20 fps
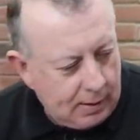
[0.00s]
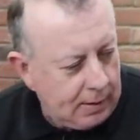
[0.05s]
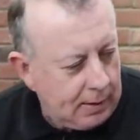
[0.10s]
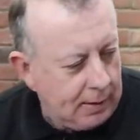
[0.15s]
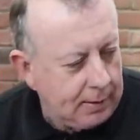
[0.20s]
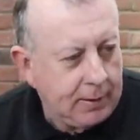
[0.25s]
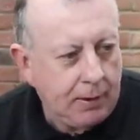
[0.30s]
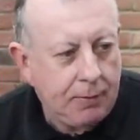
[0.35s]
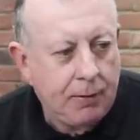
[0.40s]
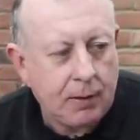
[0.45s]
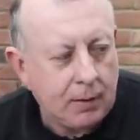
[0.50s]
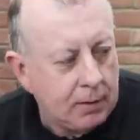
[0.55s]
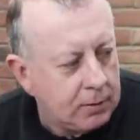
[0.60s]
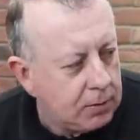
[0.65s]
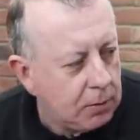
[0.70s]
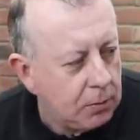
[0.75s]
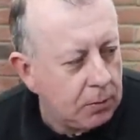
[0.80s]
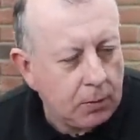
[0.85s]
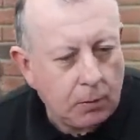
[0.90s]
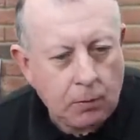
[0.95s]
let's see if I can
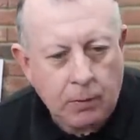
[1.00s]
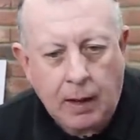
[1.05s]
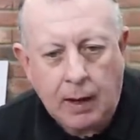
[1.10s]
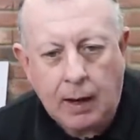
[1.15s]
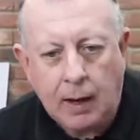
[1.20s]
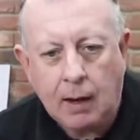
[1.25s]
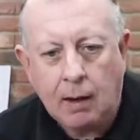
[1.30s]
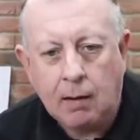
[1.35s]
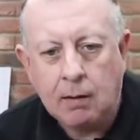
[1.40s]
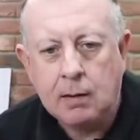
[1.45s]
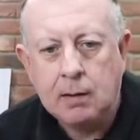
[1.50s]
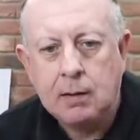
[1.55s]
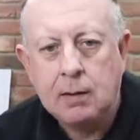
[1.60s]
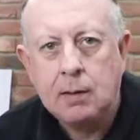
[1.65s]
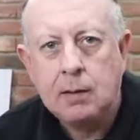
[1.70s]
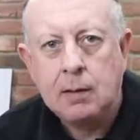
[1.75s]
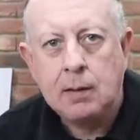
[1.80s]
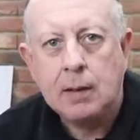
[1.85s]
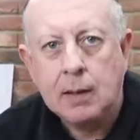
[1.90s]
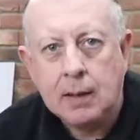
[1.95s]
sort all that out
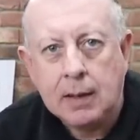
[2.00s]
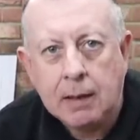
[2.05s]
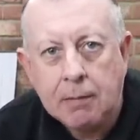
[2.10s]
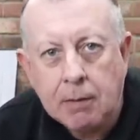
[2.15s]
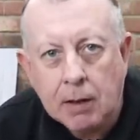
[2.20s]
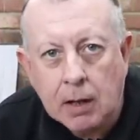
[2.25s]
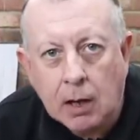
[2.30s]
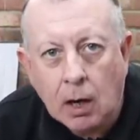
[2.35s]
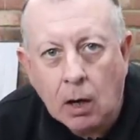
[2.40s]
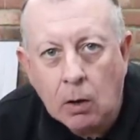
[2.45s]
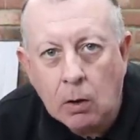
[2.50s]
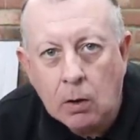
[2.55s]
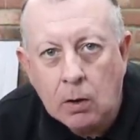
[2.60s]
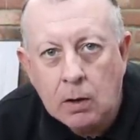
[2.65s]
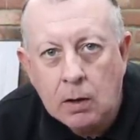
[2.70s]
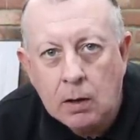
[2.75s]
and give it a go.